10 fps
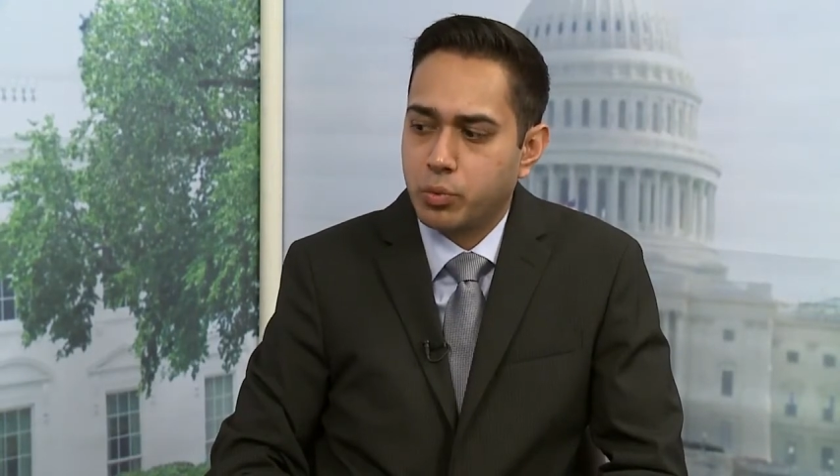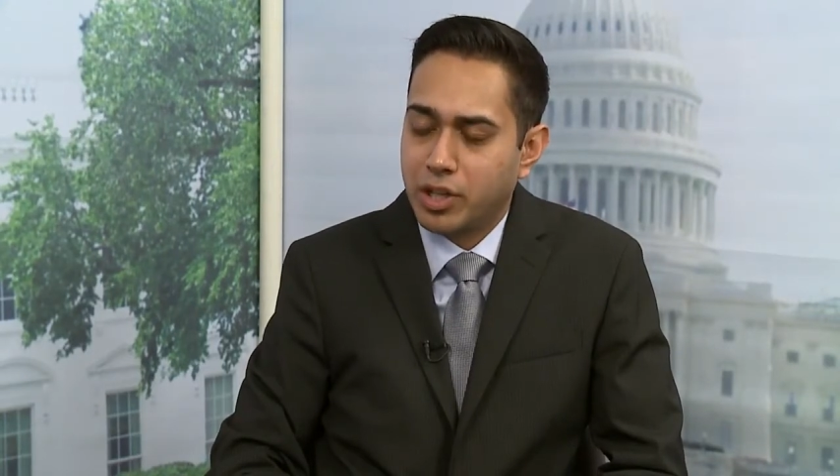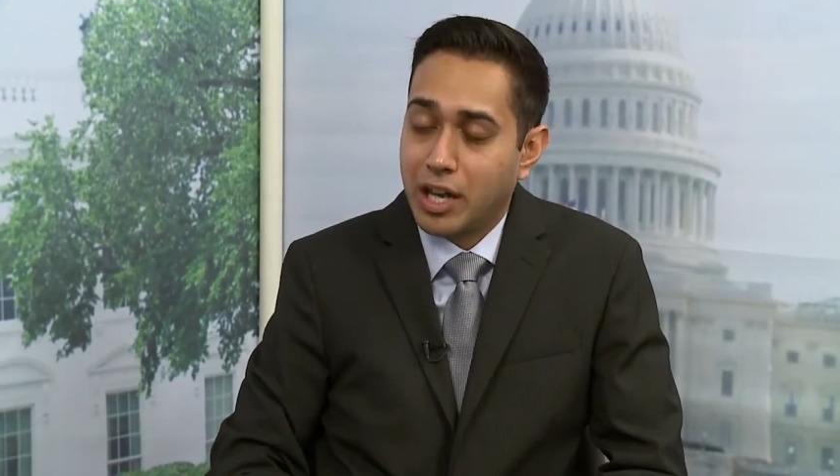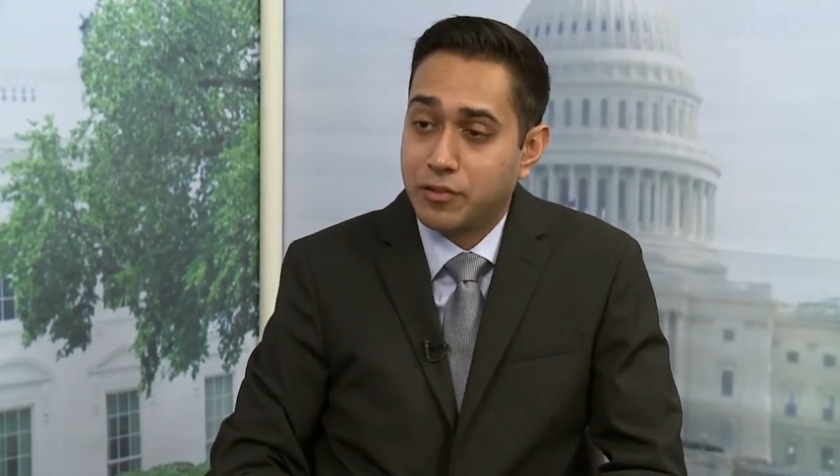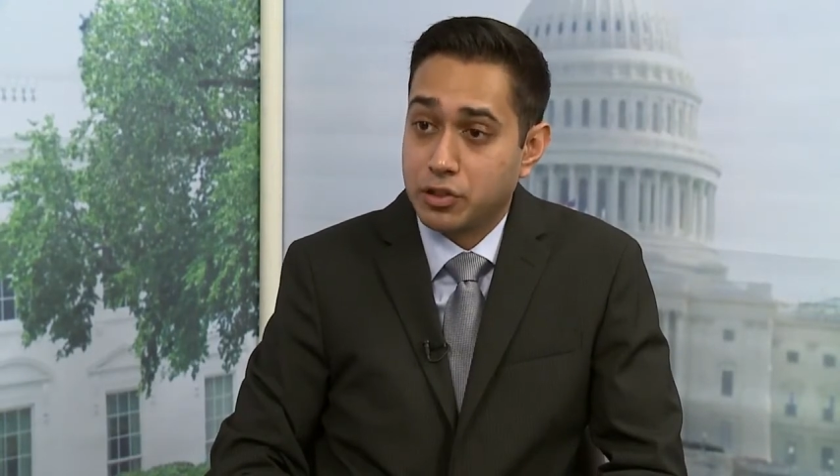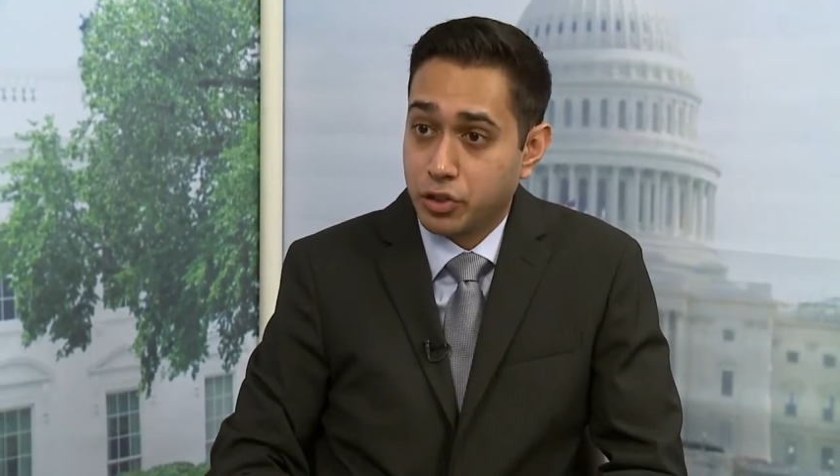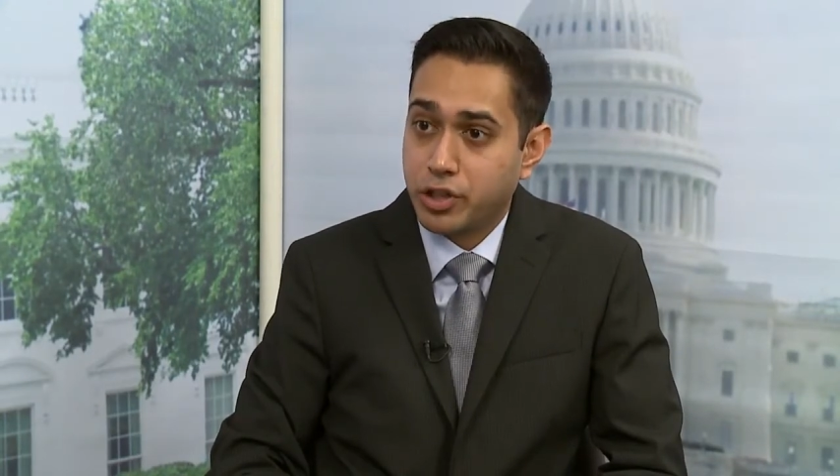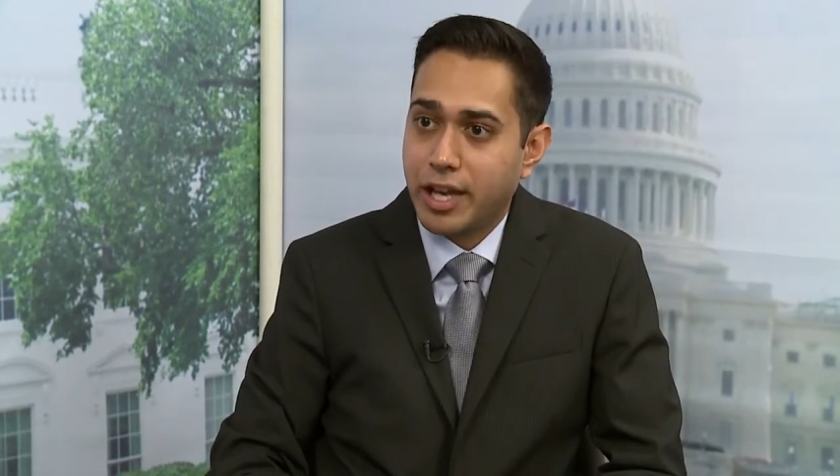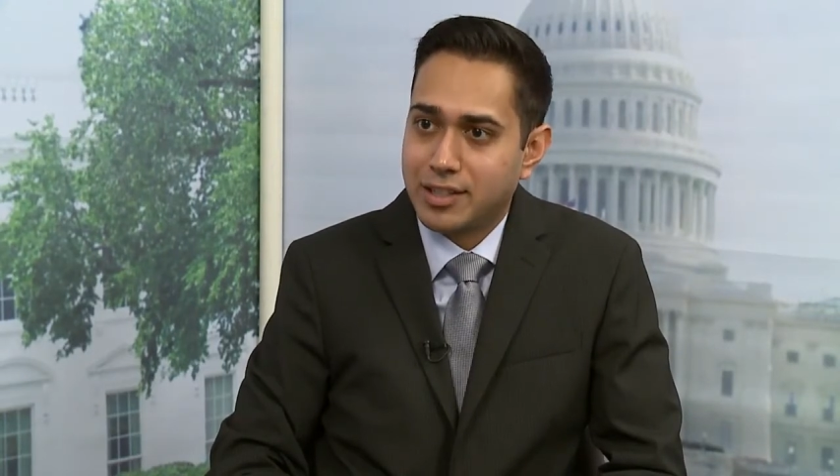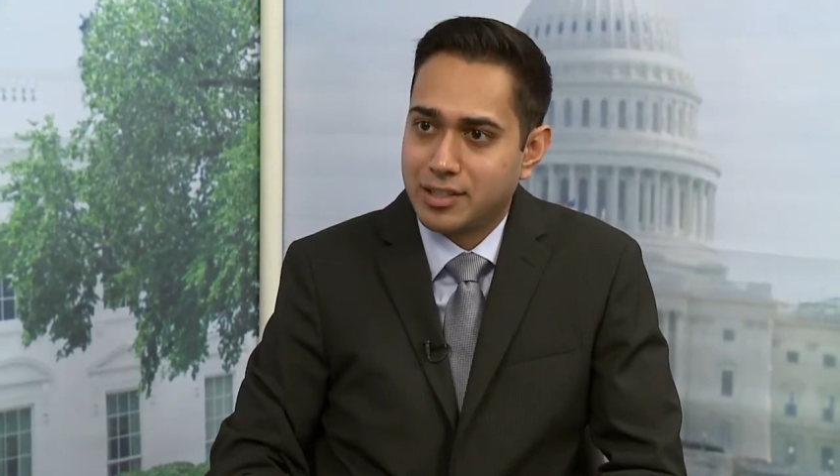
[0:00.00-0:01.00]
we're going to have to
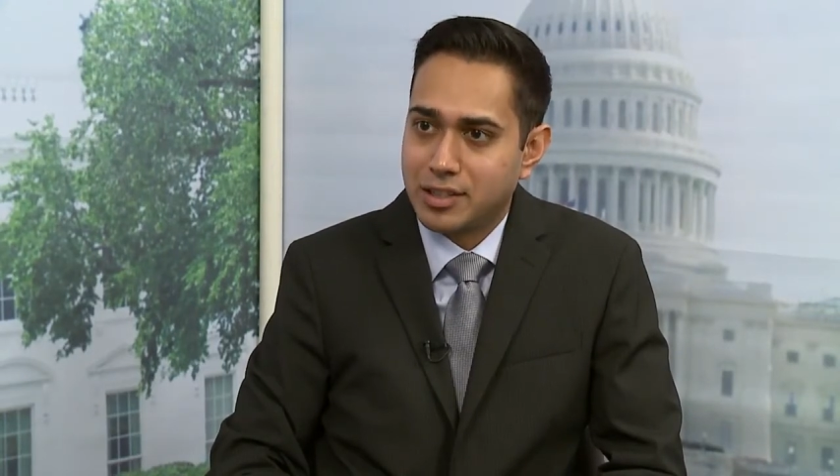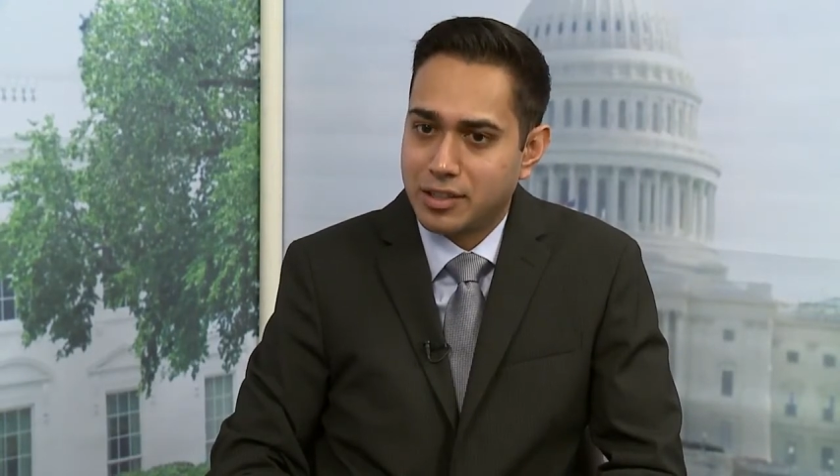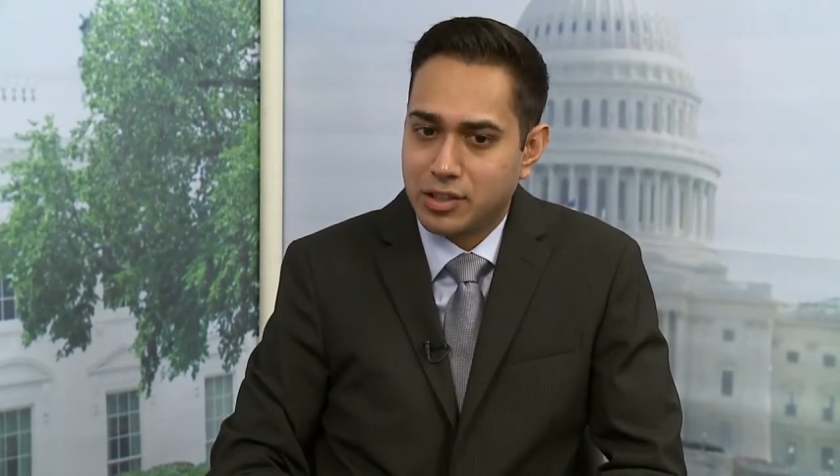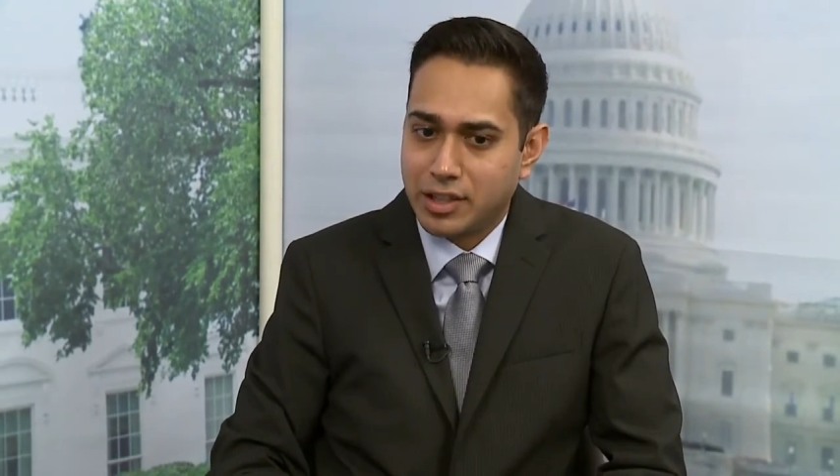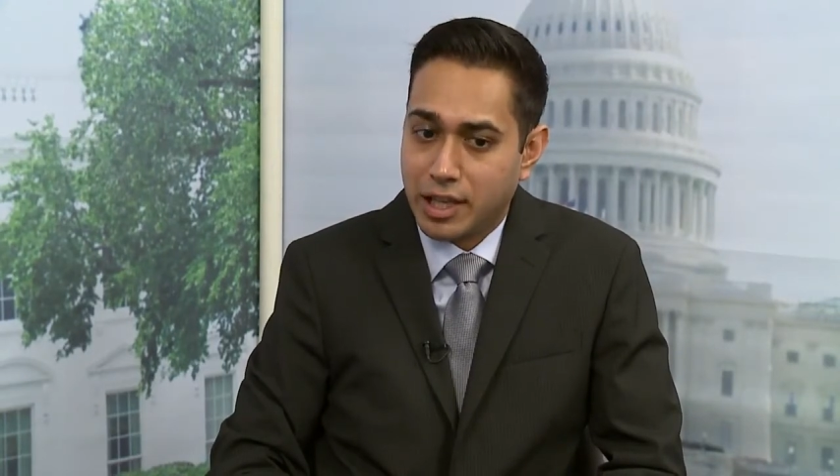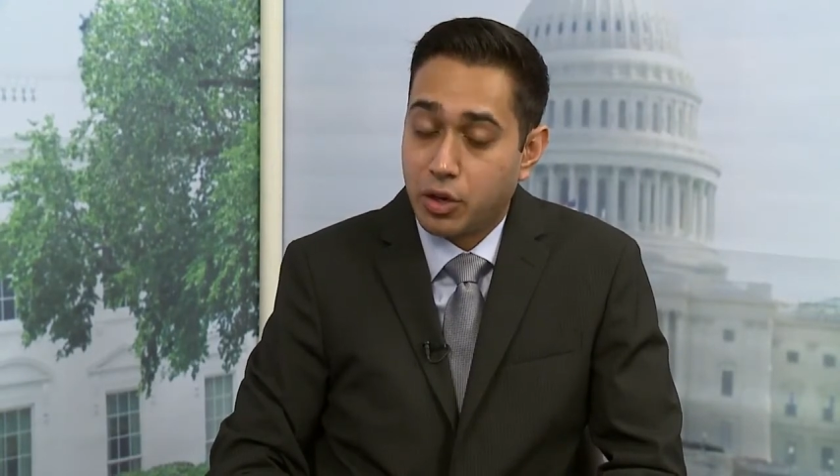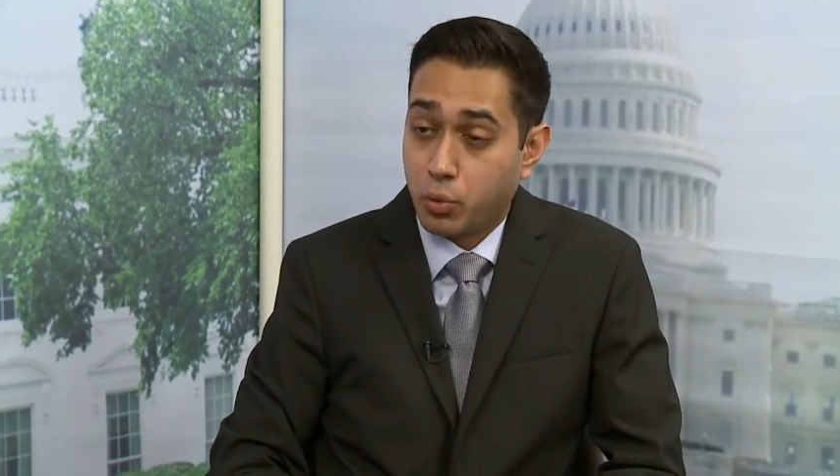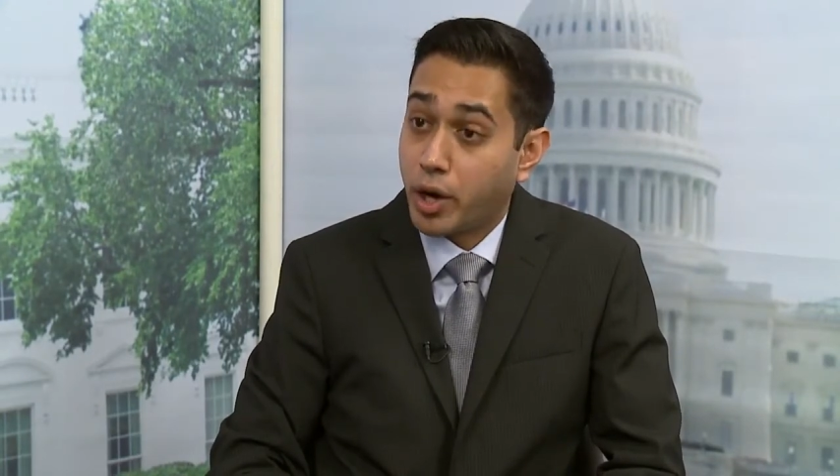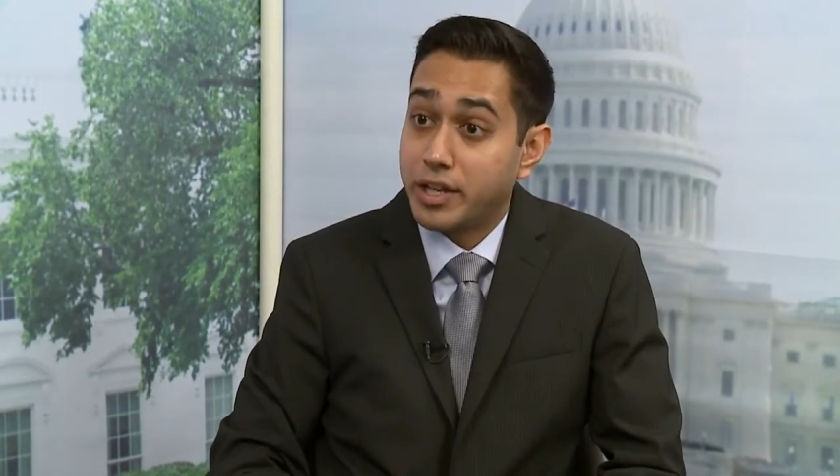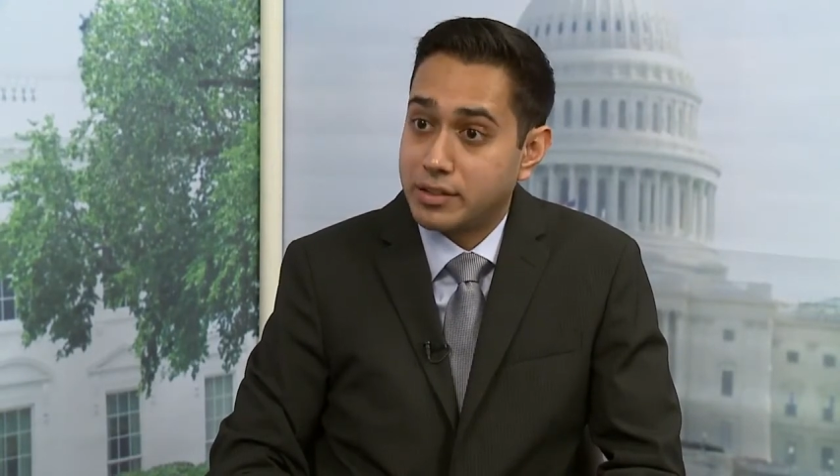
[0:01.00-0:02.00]
look at to get it
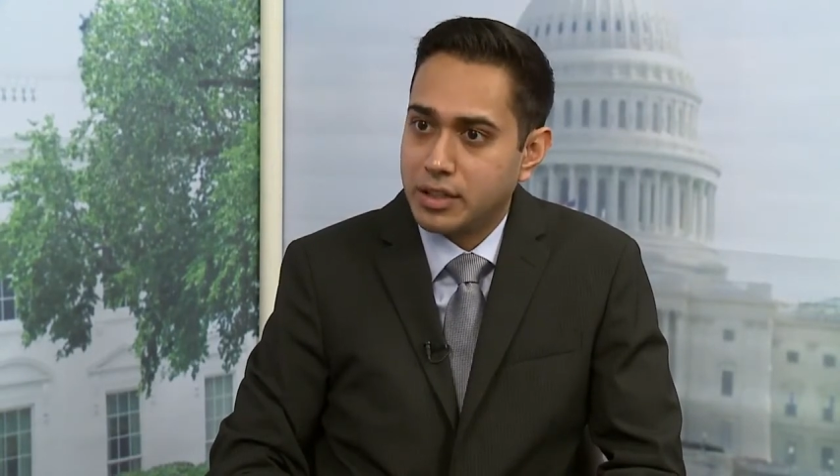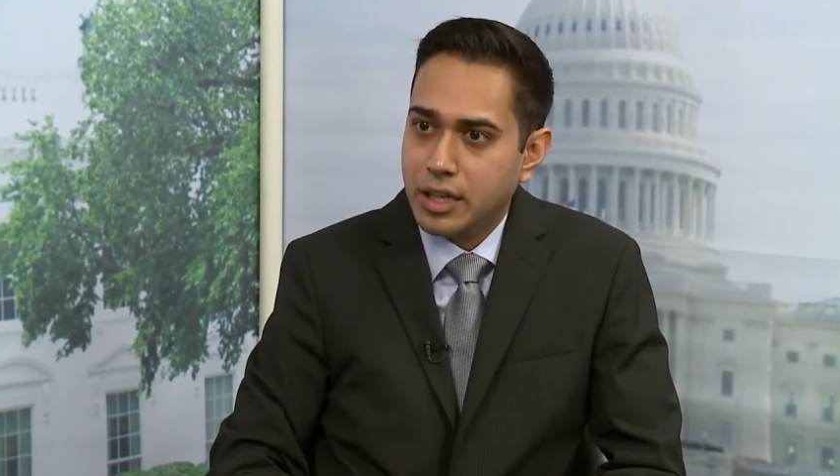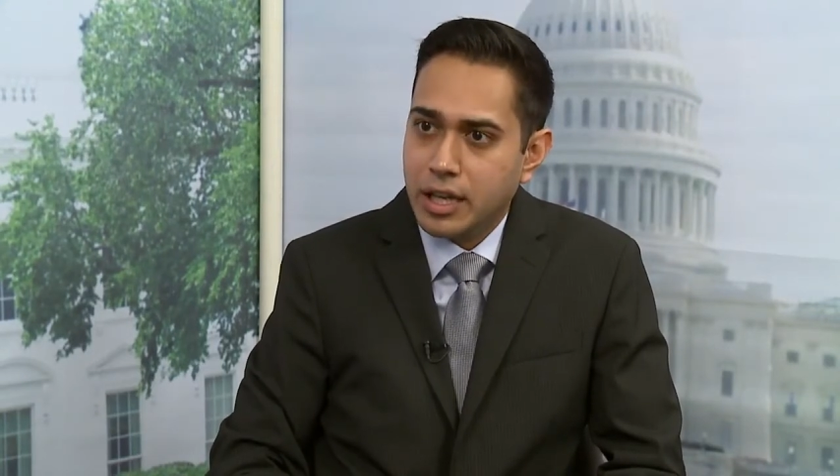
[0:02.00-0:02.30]
right.